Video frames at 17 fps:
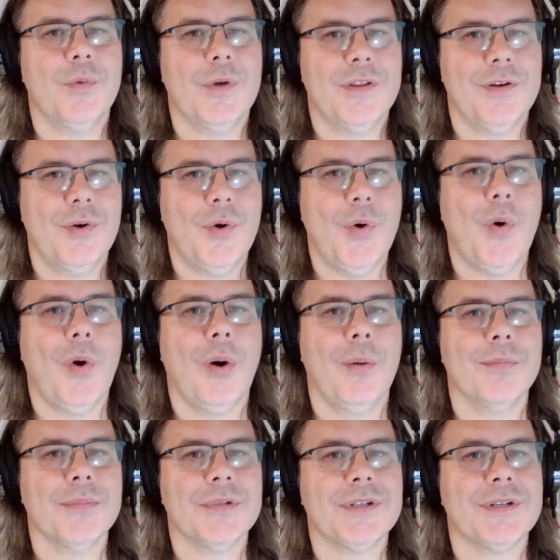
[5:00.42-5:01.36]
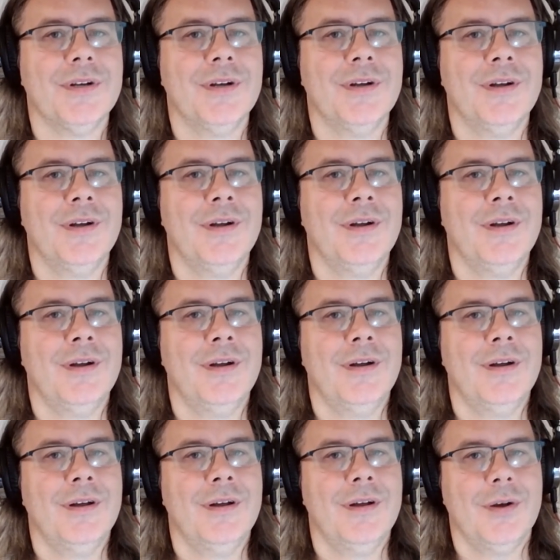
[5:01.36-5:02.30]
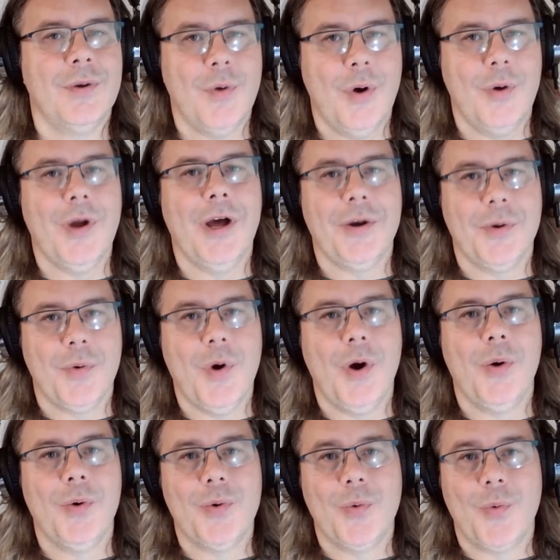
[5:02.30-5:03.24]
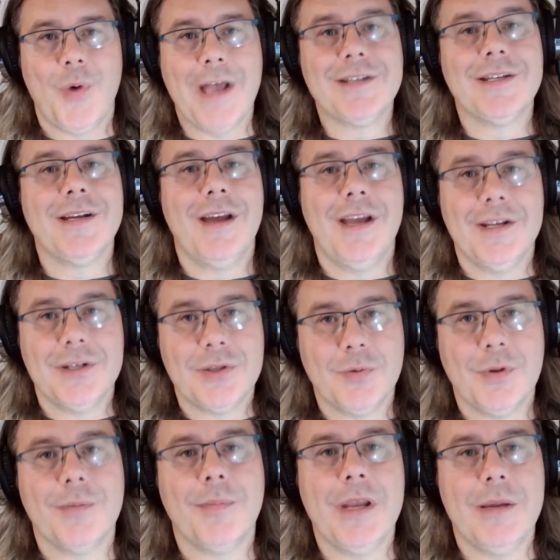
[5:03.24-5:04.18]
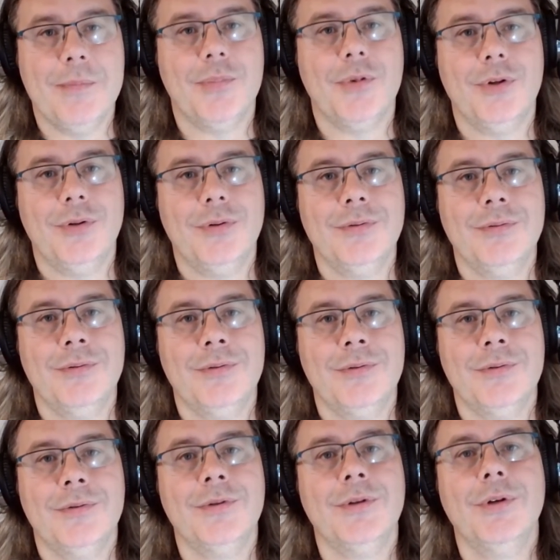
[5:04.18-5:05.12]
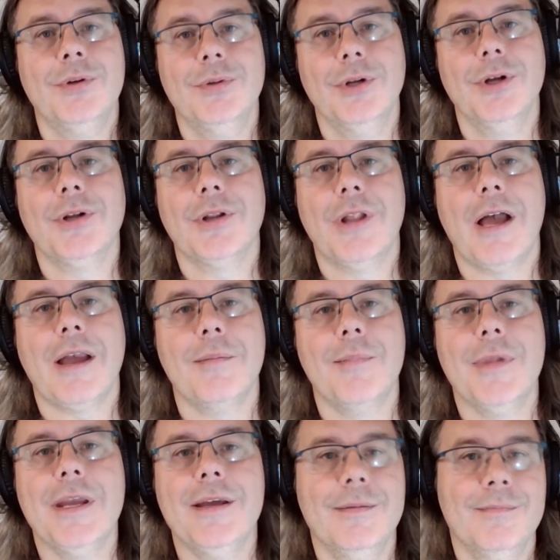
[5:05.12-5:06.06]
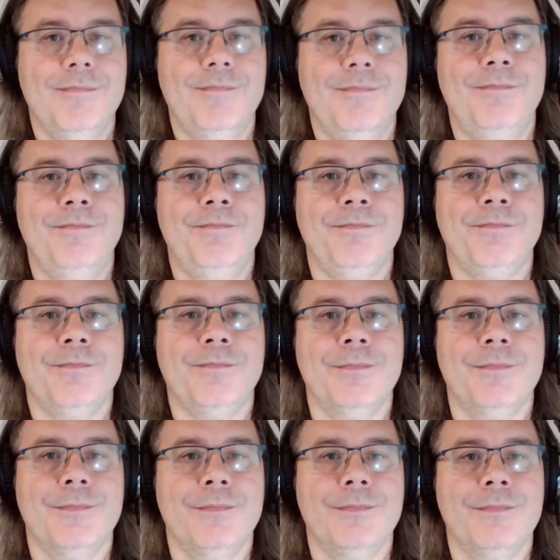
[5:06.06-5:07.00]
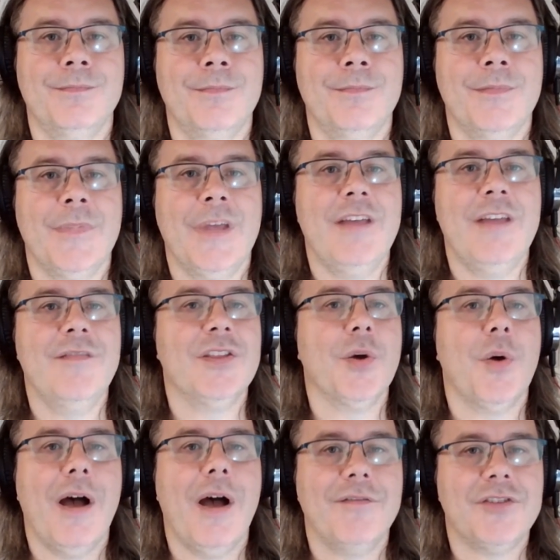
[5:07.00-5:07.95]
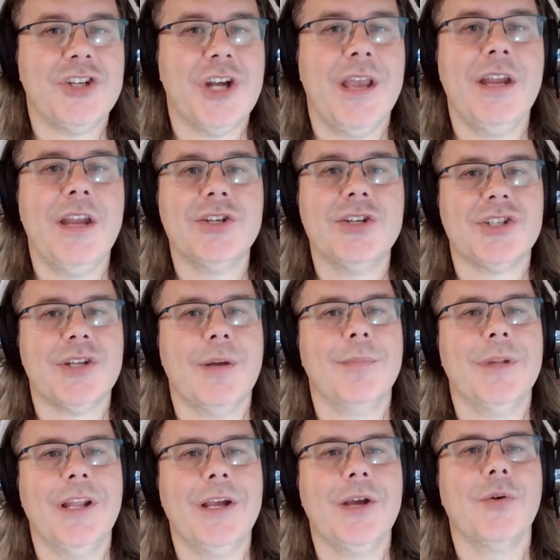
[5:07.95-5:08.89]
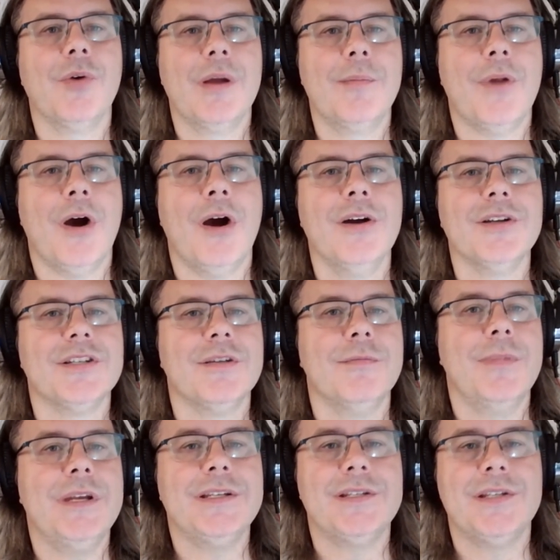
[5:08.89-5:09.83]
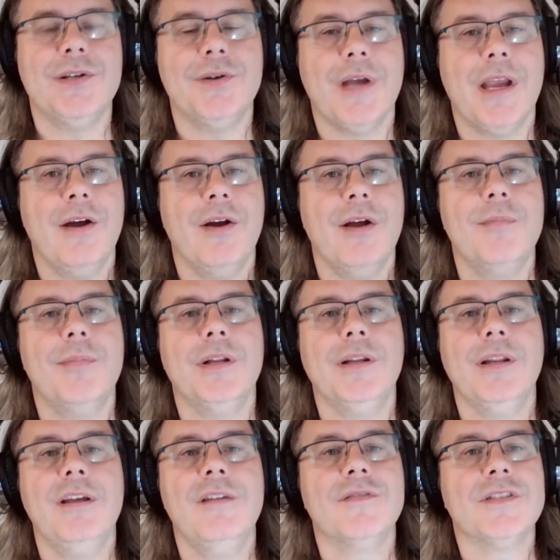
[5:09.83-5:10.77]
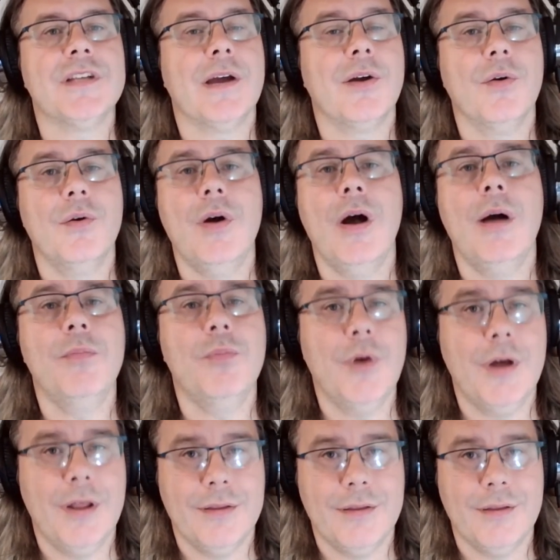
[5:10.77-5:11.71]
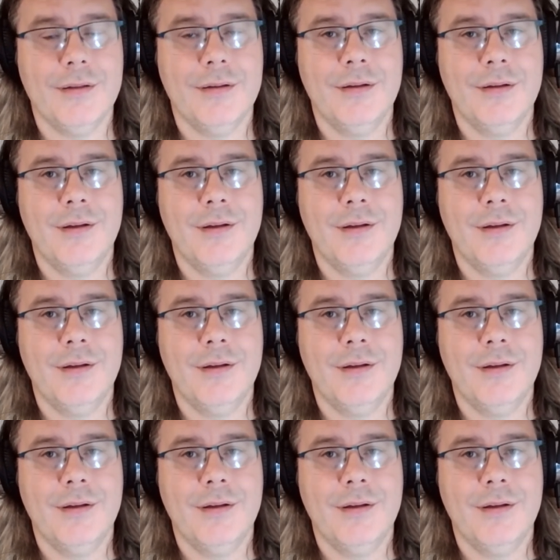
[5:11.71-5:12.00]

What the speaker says: with norms, quote unquote, resonates with people who look like me. Even though I've changed, some lingering parts of me still carry beliefs I grew up with,